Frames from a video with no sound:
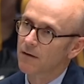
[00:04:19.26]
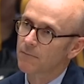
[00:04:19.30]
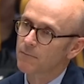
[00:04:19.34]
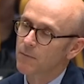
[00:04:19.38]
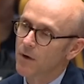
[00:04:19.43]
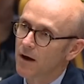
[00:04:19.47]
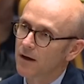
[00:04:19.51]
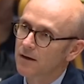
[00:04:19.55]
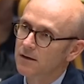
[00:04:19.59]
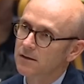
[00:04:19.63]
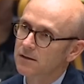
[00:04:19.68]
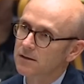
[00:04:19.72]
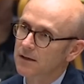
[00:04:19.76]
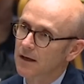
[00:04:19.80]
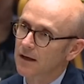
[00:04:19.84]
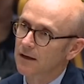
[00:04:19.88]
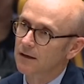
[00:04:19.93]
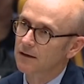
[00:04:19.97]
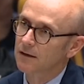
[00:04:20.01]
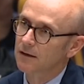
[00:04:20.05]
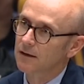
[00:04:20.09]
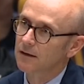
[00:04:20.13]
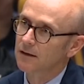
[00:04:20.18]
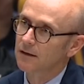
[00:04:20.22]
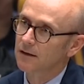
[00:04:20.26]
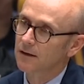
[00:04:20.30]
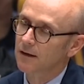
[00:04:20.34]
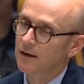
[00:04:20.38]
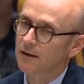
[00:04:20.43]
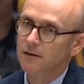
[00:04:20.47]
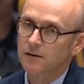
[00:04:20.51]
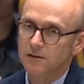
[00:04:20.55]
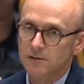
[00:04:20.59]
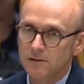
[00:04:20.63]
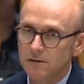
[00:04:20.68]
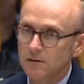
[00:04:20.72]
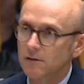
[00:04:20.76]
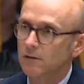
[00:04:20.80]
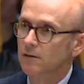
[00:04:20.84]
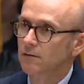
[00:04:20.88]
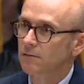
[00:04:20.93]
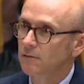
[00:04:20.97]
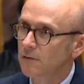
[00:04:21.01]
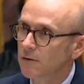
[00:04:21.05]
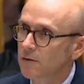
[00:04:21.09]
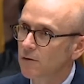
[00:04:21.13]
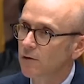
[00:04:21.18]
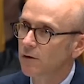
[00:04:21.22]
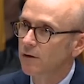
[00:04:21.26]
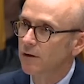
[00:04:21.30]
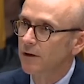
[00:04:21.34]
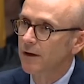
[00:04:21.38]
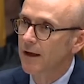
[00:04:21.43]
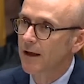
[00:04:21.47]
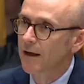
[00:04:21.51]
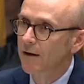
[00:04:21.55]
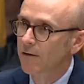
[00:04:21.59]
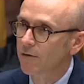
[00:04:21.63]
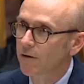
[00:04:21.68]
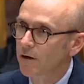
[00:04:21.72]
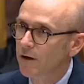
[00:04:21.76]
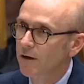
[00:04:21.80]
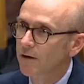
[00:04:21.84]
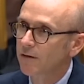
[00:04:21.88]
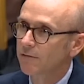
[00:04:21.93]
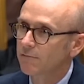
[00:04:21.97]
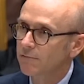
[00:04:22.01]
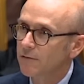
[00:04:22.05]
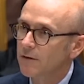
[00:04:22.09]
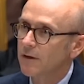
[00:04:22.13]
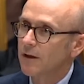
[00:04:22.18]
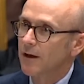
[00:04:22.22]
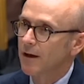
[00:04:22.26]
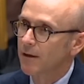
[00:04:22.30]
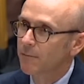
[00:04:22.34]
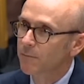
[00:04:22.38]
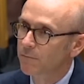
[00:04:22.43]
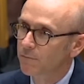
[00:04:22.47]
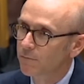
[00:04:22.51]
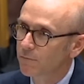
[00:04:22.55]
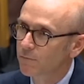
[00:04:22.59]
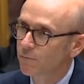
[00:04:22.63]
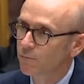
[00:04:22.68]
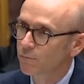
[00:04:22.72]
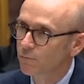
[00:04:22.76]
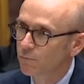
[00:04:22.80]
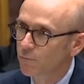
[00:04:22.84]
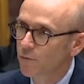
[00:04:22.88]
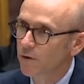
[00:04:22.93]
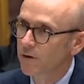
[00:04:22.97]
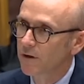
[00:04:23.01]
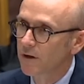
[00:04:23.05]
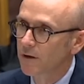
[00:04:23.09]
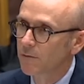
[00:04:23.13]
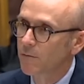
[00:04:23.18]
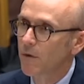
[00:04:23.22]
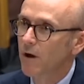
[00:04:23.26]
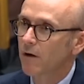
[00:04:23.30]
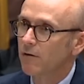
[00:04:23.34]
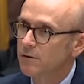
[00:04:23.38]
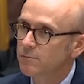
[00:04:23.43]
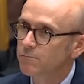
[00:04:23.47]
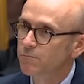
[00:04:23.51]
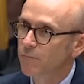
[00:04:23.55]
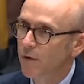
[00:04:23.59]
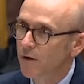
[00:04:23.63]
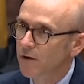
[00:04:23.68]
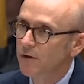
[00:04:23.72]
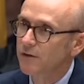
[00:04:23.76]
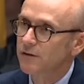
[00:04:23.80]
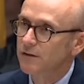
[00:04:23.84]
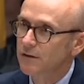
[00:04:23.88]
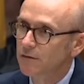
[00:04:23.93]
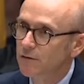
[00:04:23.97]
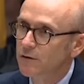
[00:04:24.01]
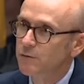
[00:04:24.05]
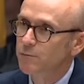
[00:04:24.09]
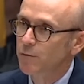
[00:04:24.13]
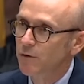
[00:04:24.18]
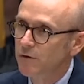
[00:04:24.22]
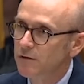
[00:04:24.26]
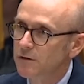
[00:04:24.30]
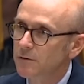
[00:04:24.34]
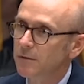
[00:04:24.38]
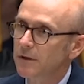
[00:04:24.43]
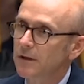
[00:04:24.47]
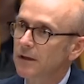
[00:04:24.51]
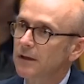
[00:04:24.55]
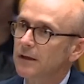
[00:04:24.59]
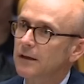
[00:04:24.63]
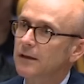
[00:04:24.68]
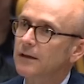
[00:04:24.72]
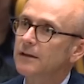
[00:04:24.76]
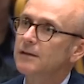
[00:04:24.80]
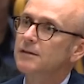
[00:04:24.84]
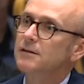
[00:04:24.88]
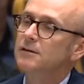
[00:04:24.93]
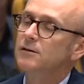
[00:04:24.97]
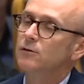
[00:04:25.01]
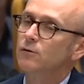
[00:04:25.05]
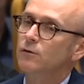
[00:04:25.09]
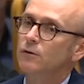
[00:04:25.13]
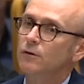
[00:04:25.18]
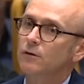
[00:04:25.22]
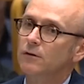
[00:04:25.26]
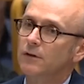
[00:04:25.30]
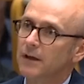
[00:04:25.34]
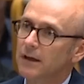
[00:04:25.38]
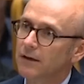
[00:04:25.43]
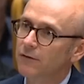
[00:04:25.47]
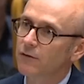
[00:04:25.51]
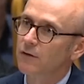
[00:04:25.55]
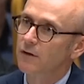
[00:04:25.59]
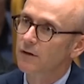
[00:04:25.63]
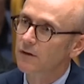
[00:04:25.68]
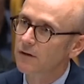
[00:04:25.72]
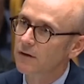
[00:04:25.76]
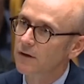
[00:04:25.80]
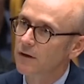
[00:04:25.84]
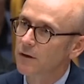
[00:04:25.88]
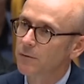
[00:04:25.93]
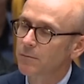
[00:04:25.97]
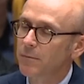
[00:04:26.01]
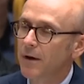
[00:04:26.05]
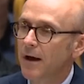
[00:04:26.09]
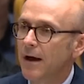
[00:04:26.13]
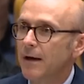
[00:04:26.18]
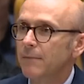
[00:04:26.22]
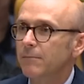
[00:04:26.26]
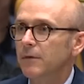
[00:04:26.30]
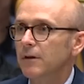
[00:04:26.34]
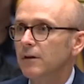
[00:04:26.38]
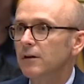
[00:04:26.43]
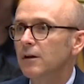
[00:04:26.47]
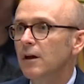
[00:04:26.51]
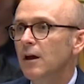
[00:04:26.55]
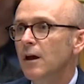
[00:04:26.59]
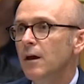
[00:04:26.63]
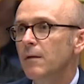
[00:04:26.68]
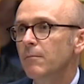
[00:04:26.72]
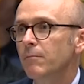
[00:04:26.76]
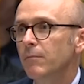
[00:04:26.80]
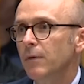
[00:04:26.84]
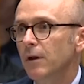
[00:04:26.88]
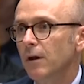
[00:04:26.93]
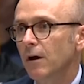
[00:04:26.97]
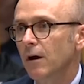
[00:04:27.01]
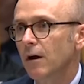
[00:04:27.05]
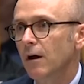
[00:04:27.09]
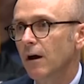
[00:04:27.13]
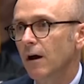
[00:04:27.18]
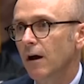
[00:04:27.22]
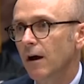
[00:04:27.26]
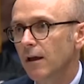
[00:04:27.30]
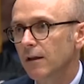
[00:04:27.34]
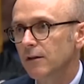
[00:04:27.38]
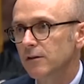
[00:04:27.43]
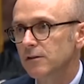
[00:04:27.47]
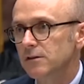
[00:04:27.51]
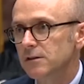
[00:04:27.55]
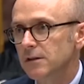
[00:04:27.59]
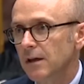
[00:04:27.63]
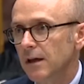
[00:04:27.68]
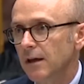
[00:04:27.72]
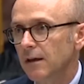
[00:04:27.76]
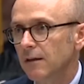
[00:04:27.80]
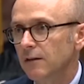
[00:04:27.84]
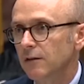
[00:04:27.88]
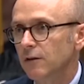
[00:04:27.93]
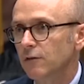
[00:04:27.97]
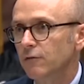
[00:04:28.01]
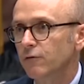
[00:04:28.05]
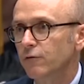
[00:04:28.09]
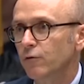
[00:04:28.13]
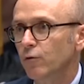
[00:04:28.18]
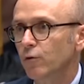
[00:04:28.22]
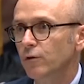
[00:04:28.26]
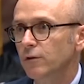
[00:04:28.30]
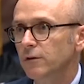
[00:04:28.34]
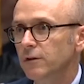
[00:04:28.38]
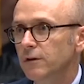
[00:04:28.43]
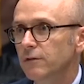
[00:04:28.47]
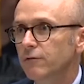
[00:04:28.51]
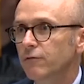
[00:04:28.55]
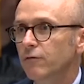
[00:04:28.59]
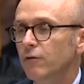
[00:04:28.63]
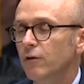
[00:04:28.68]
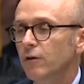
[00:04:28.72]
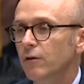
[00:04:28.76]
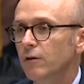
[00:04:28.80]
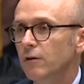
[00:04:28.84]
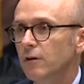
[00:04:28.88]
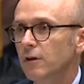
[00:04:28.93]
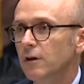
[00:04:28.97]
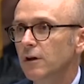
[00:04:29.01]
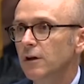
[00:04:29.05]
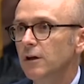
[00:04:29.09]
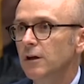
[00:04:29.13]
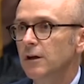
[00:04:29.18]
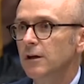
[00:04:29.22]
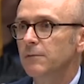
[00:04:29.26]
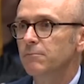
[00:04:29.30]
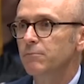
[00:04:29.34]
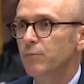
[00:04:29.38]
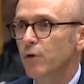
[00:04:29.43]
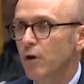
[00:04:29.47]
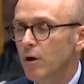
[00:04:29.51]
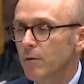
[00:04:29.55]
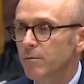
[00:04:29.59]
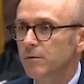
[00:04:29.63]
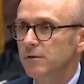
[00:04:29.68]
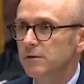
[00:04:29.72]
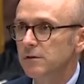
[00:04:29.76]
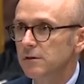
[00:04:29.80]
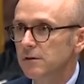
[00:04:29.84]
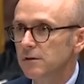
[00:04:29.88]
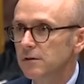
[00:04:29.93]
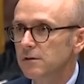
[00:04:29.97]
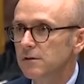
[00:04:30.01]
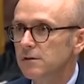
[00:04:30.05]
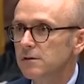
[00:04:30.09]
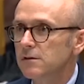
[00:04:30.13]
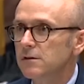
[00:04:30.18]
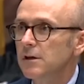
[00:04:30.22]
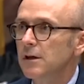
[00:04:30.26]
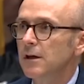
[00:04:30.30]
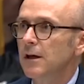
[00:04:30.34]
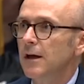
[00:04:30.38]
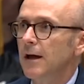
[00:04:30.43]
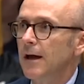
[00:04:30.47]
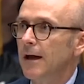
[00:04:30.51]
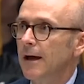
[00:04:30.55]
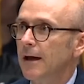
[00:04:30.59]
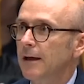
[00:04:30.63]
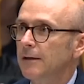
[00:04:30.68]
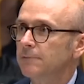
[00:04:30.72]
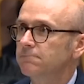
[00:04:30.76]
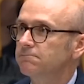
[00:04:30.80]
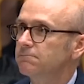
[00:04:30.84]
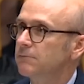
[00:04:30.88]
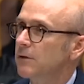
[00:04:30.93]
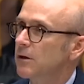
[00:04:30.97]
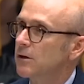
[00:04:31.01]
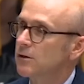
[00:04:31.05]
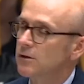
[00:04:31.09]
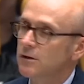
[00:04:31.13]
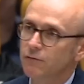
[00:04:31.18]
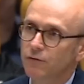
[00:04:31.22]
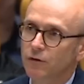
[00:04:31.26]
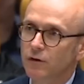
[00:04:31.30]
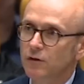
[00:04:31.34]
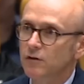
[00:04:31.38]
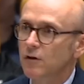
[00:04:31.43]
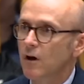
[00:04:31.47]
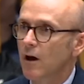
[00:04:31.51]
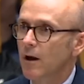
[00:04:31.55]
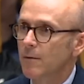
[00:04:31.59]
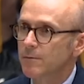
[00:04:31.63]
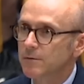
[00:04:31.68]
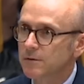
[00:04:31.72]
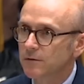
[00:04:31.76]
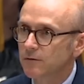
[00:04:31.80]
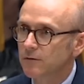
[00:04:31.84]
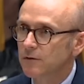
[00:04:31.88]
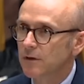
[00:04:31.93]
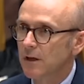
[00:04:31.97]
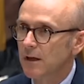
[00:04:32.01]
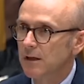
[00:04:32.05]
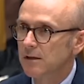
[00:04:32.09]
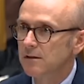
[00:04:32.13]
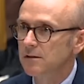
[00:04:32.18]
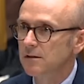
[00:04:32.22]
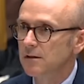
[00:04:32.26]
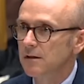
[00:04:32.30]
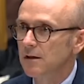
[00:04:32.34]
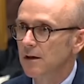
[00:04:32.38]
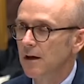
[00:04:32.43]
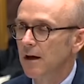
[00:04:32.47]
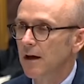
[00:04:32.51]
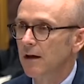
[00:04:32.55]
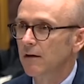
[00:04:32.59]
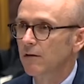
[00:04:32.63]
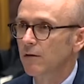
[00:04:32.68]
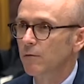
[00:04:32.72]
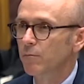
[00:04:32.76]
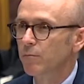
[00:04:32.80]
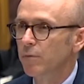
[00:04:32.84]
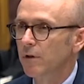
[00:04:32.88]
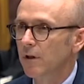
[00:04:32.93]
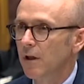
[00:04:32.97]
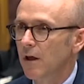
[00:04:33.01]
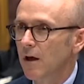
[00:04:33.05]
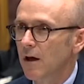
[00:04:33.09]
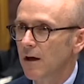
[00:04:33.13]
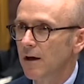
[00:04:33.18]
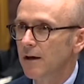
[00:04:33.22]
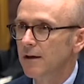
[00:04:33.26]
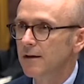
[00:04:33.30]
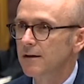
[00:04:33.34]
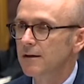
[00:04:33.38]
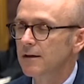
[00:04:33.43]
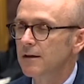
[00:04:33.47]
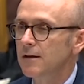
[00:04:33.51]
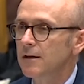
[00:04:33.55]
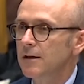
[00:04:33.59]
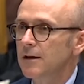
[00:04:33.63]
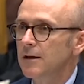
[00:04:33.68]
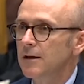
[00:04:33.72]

my understanding, and it's not an area within my policy responsibilities or even the department, but I understand that for different purposes, different types of tests are applied.